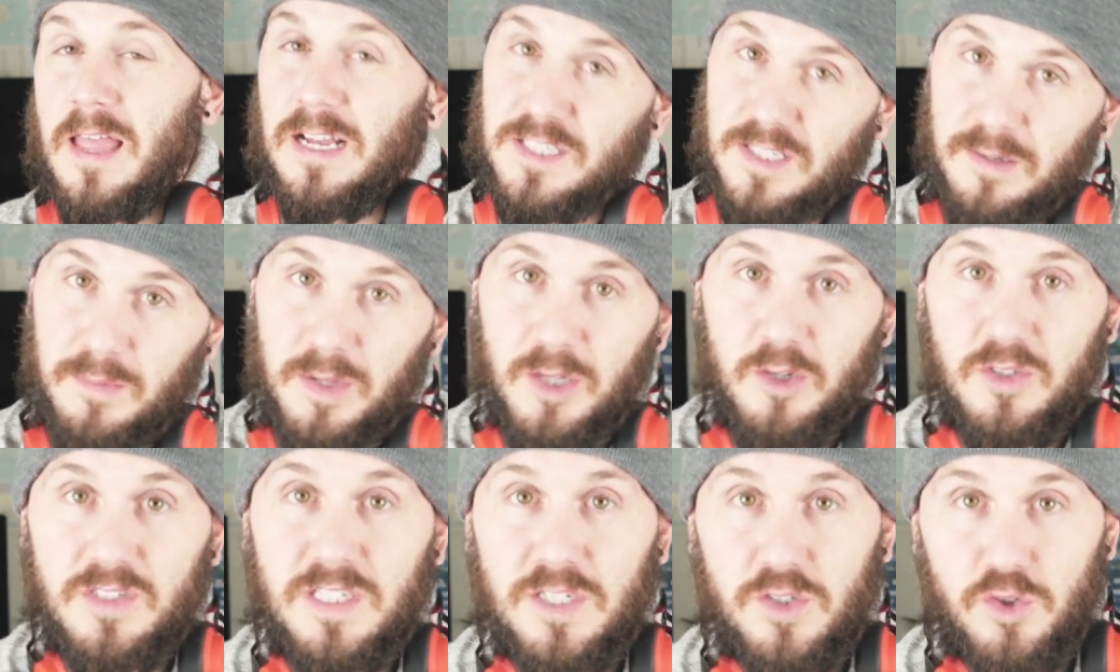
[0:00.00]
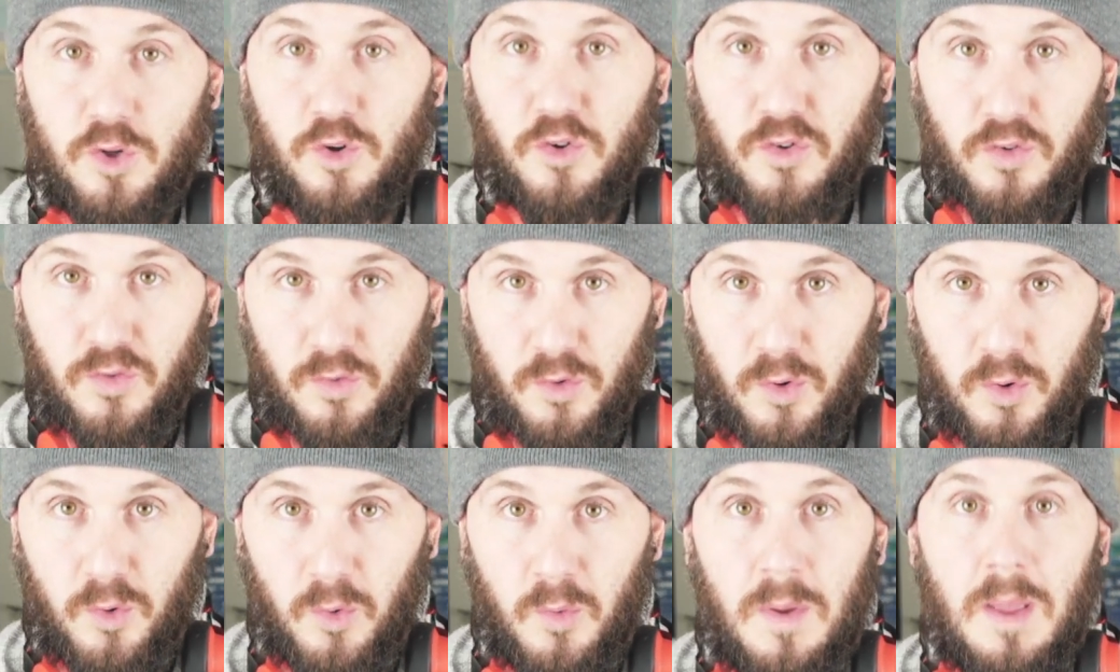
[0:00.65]
Some of those things are
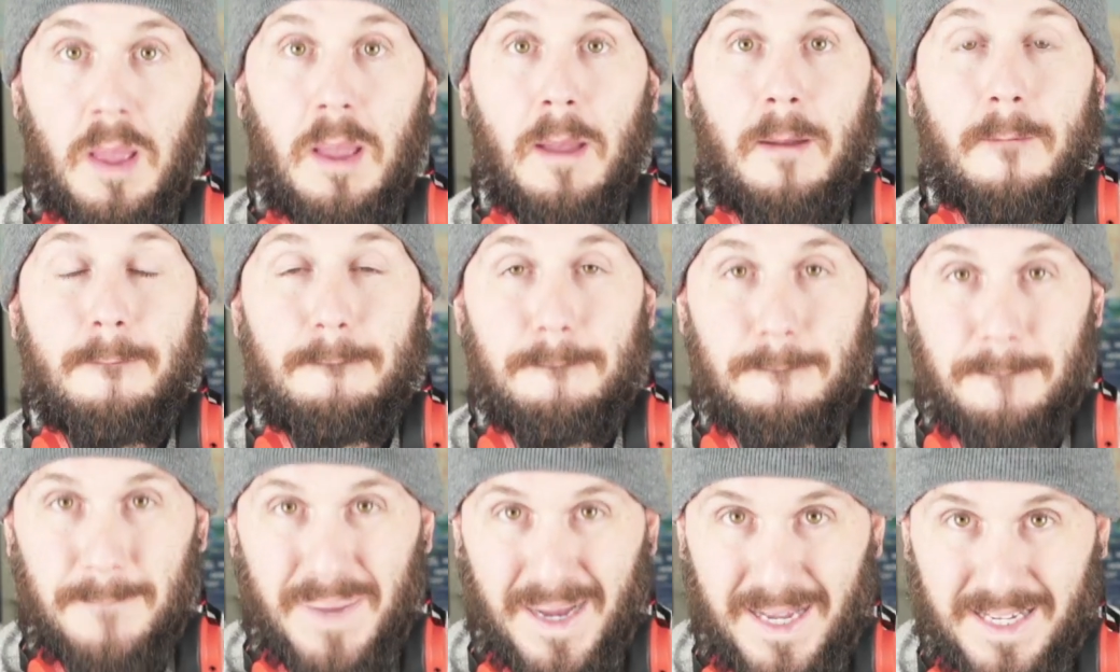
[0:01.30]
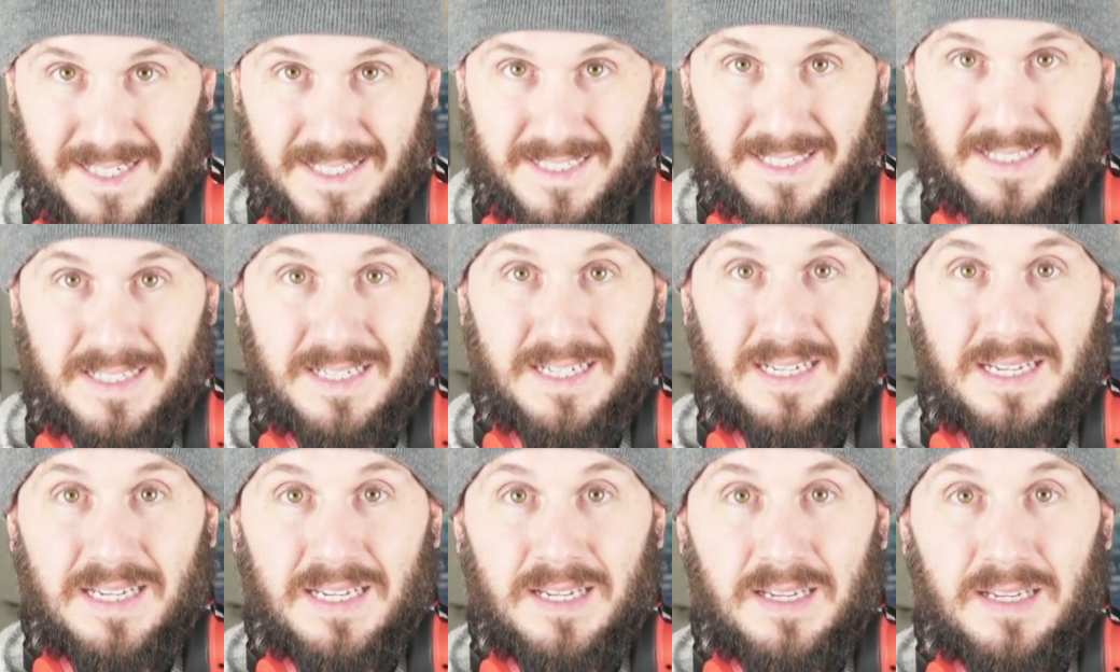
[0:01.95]
true, but
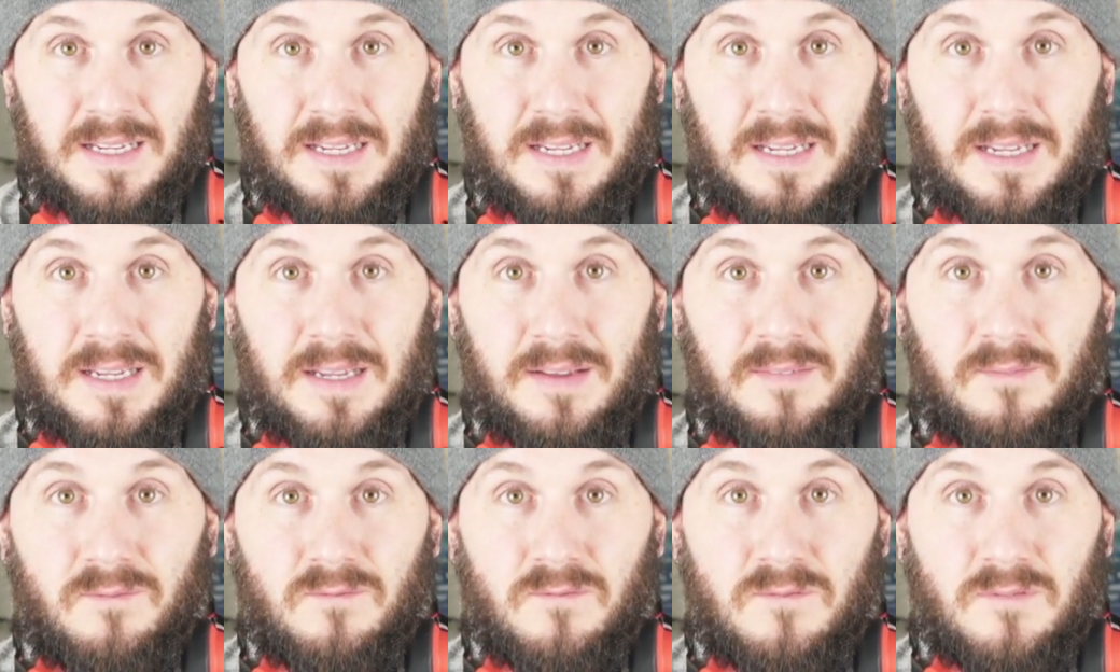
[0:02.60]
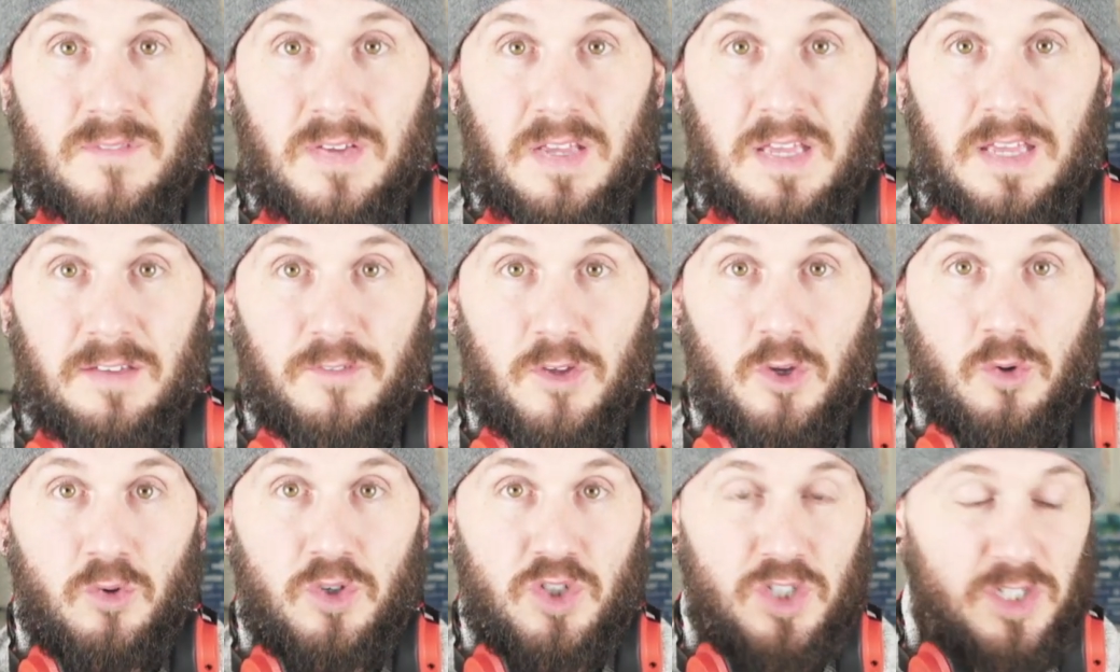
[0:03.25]

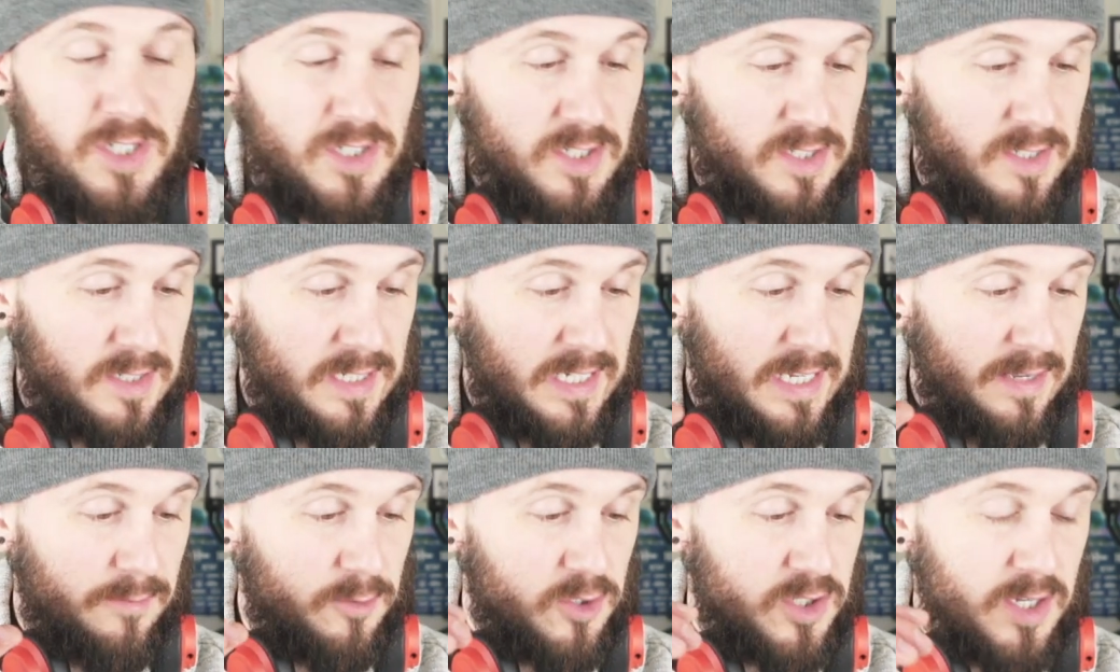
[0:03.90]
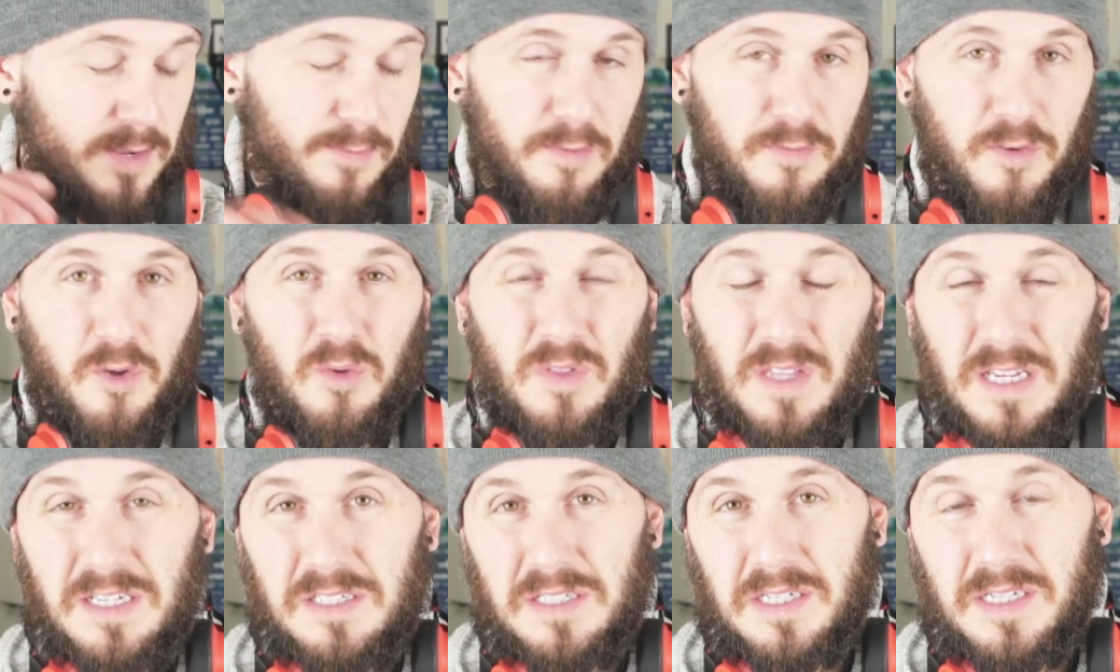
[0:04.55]
if you just give yourself a
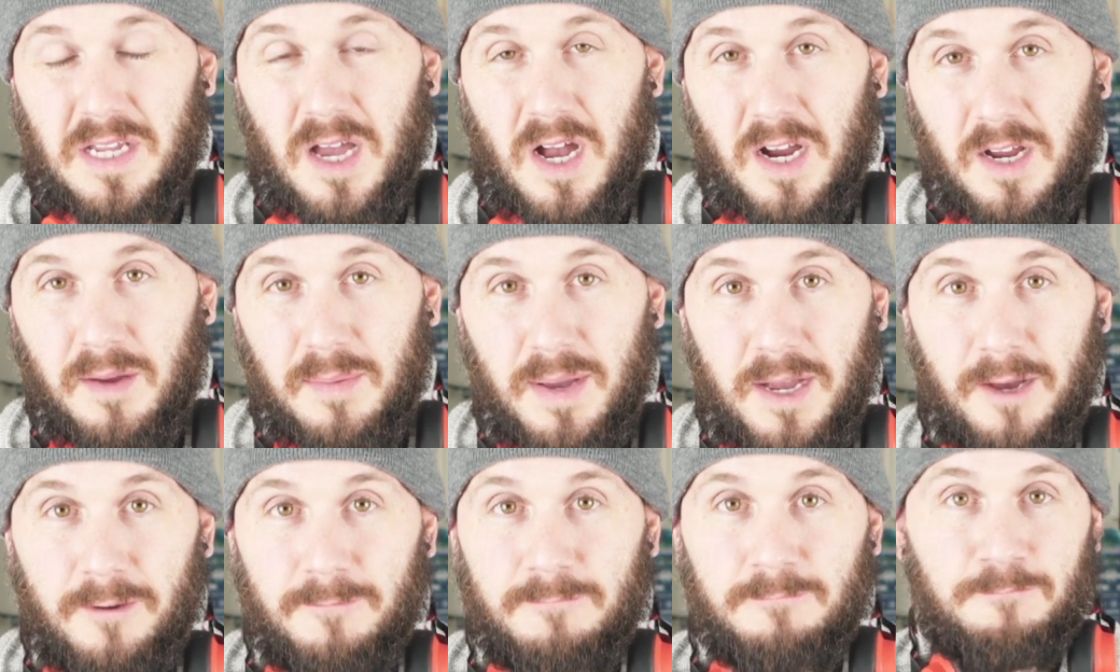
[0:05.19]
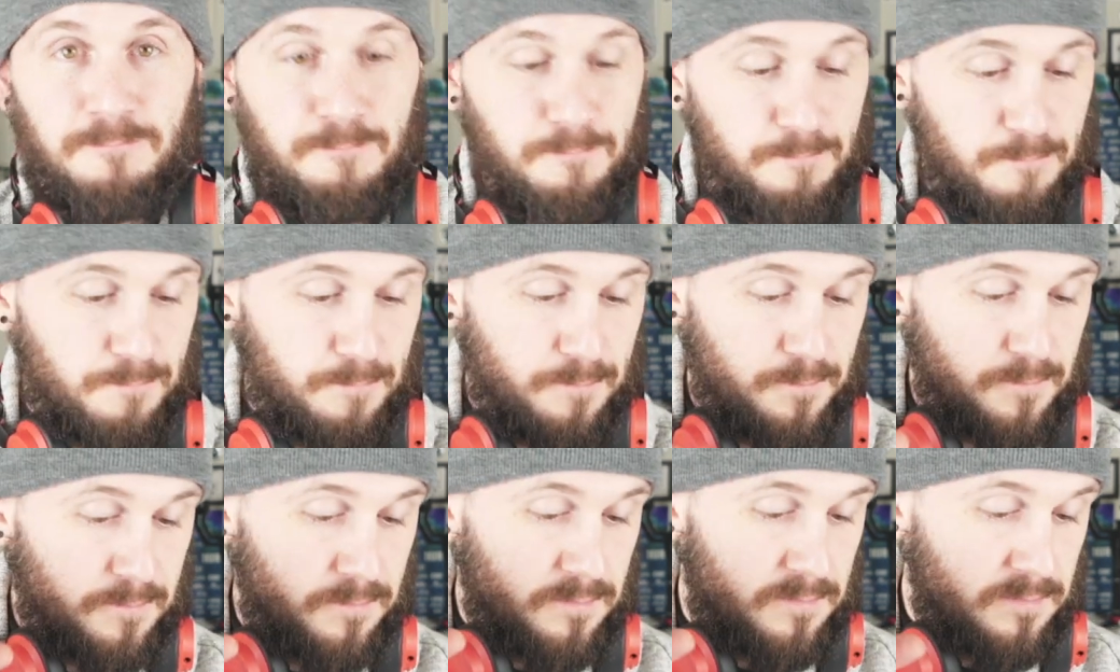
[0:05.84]
few things to talk about
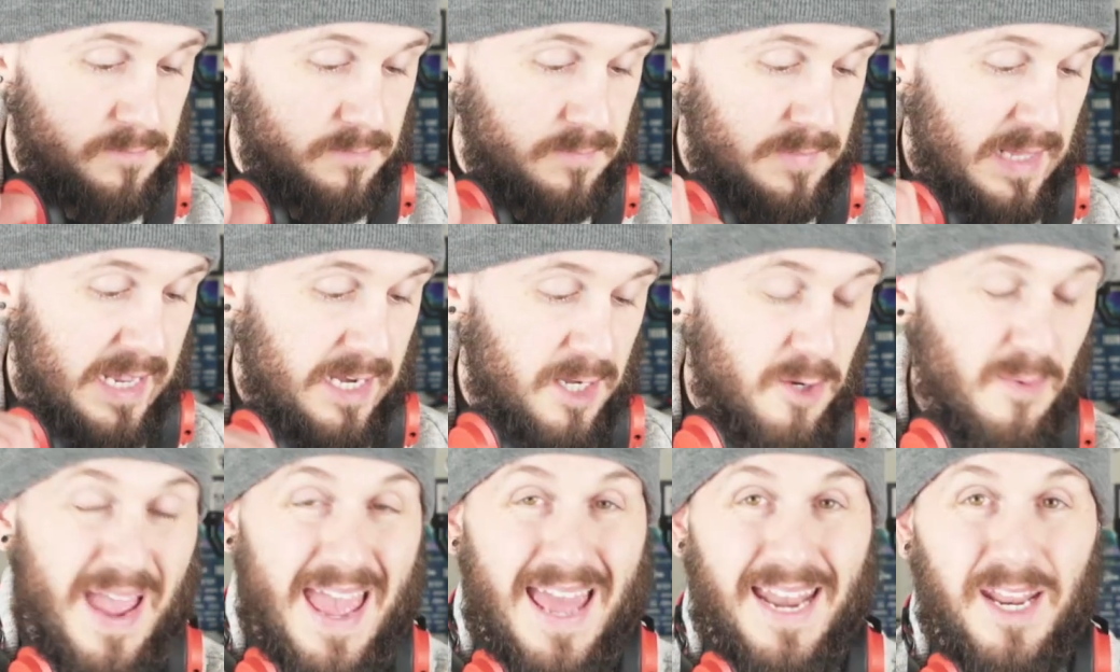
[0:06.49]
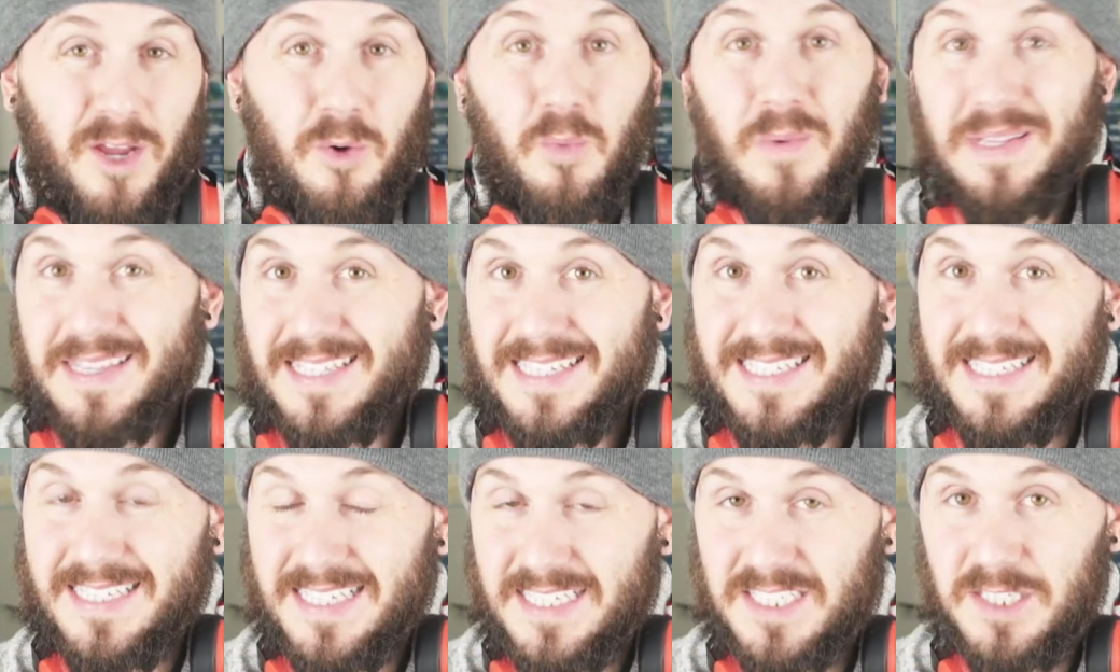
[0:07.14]
and you edit
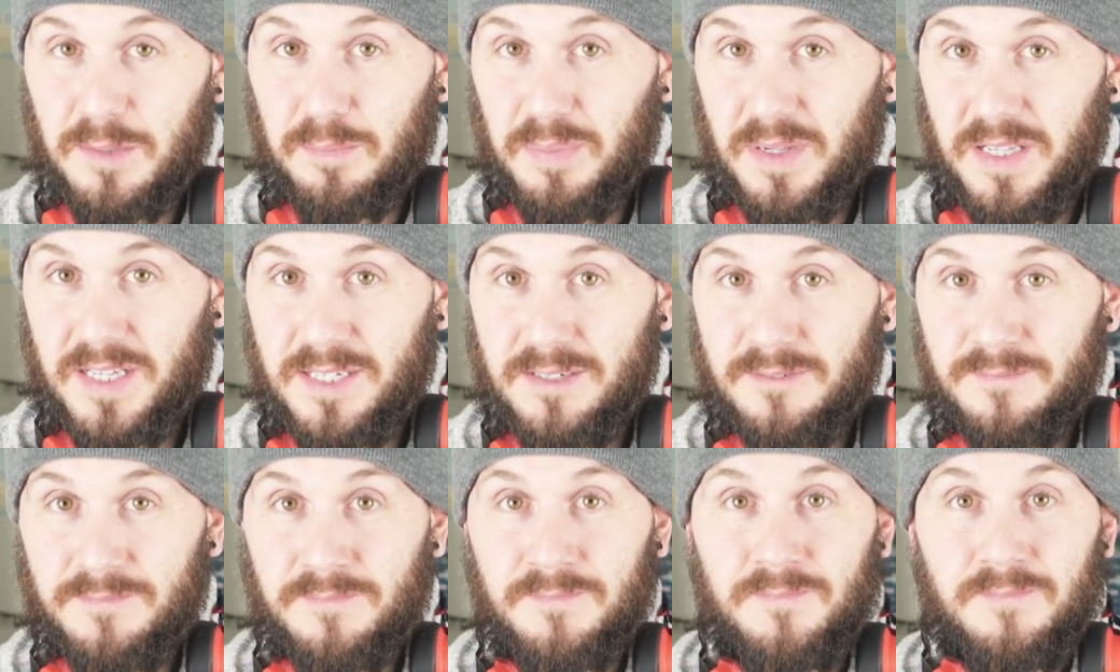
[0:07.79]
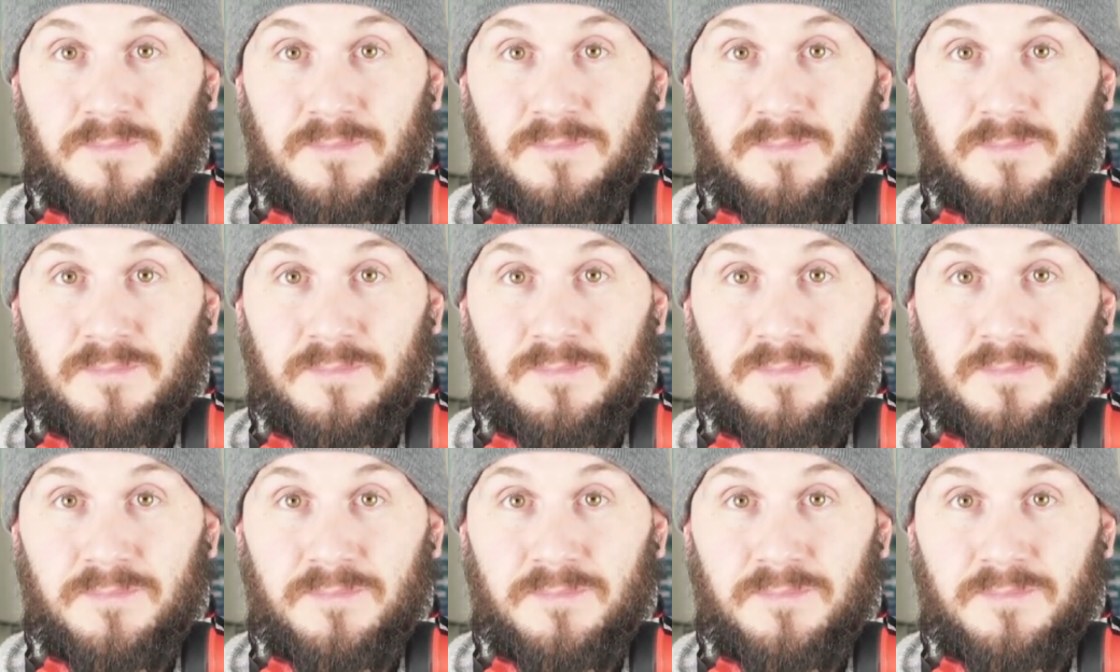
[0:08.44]
with discipline,